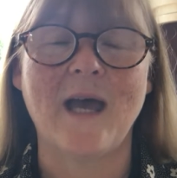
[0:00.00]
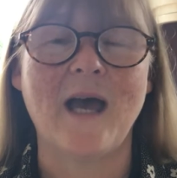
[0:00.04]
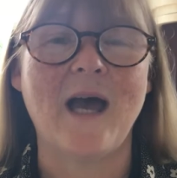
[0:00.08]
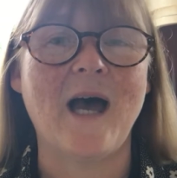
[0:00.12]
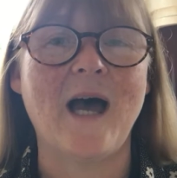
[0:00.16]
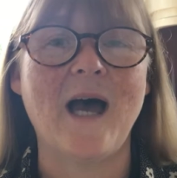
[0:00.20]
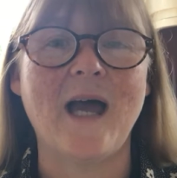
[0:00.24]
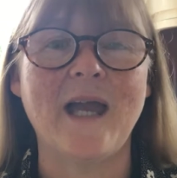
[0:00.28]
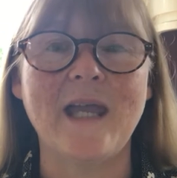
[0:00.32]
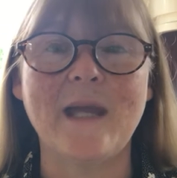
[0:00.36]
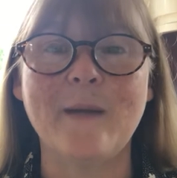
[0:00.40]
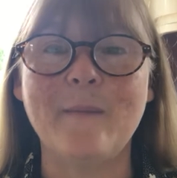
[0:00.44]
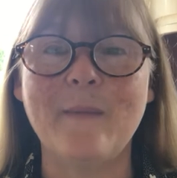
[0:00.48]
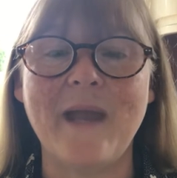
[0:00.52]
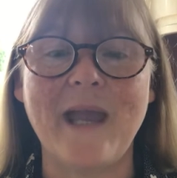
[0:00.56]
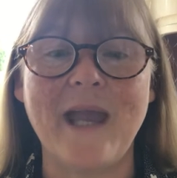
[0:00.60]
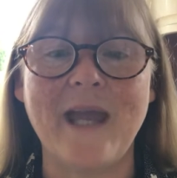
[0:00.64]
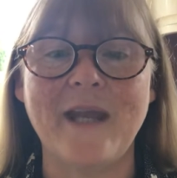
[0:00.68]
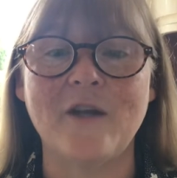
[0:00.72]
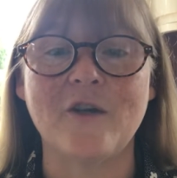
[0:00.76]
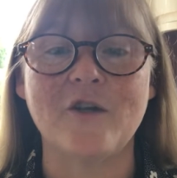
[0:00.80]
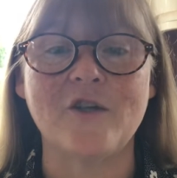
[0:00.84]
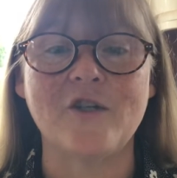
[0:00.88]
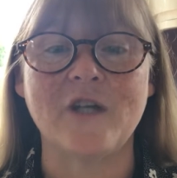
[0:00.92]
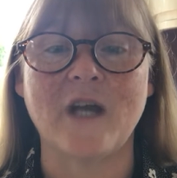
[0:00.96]
I am
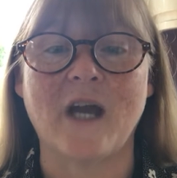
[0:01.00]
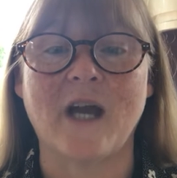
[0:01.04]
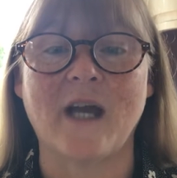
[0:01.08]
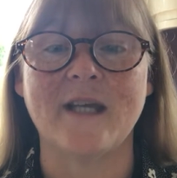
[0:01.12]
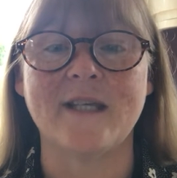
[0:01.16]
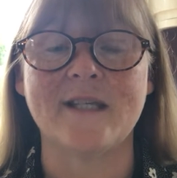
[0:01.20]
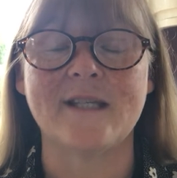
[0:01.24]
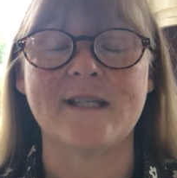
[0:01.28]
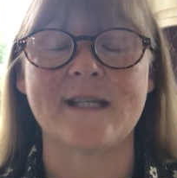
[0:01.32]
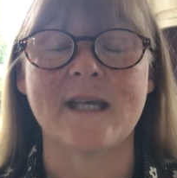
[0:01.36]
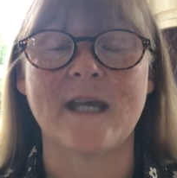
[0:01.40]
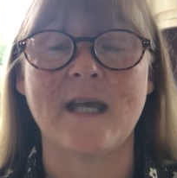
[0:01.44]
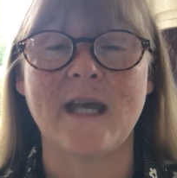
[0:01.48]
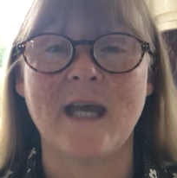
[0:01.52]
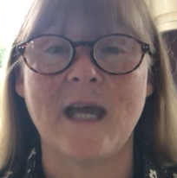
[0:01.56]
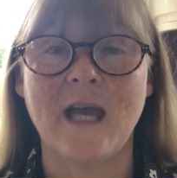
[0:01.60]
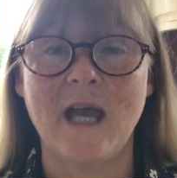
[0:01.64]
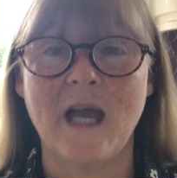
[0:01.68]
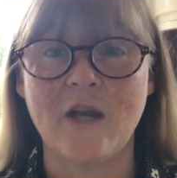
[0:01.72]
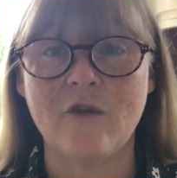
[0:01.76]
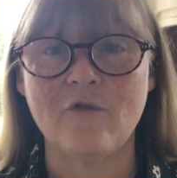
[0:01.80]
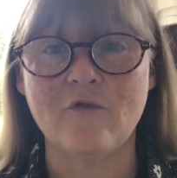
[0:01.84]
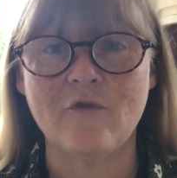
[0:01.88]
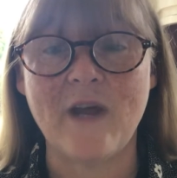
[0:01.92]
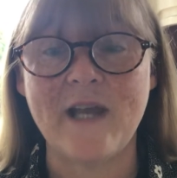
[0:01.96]
energized
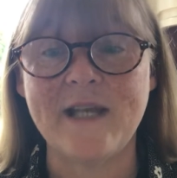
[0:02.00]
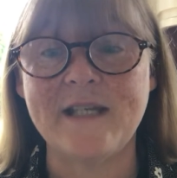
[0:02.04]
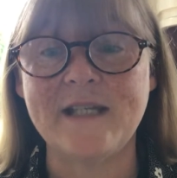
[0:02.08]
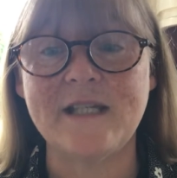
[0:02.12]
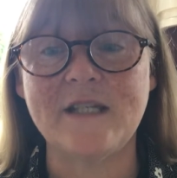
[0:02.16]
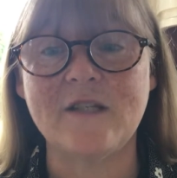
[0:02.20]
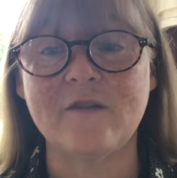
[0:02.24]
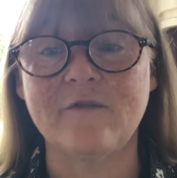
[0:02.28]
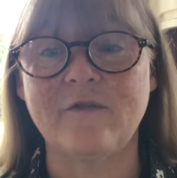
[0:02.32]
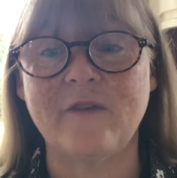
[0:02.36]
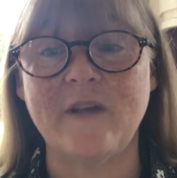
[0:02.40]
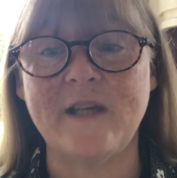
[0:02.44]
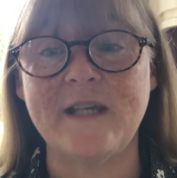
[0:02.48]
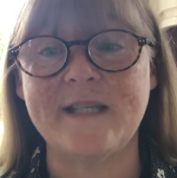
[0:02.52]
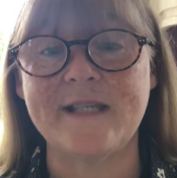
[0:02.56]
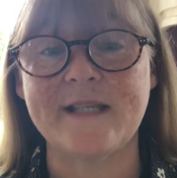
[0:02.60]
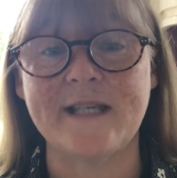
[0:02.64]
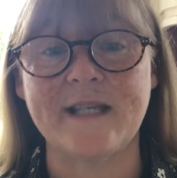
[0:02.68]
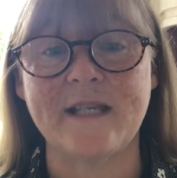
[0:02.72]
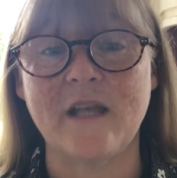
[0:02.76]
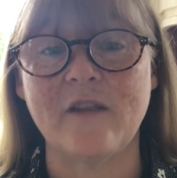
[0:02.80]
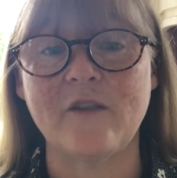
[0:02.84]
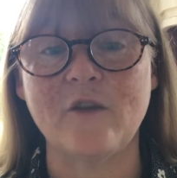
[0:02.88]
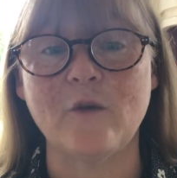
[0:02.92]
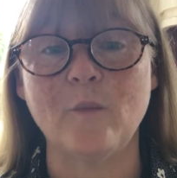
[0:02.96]
and ready to face
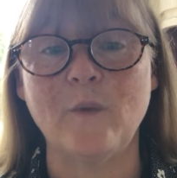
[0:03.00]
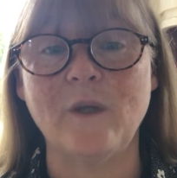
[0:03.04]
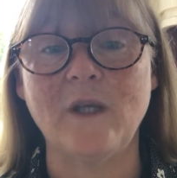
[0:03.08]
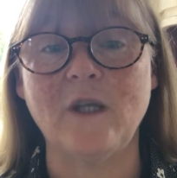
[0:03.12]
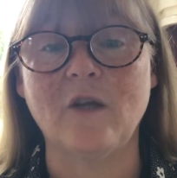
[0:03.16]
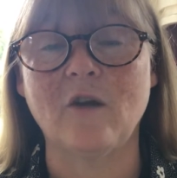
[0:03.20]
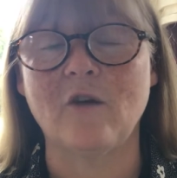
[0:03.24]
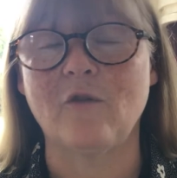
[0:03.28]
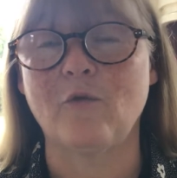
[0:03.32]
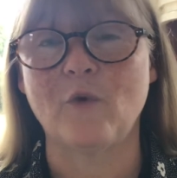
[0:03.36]
another week of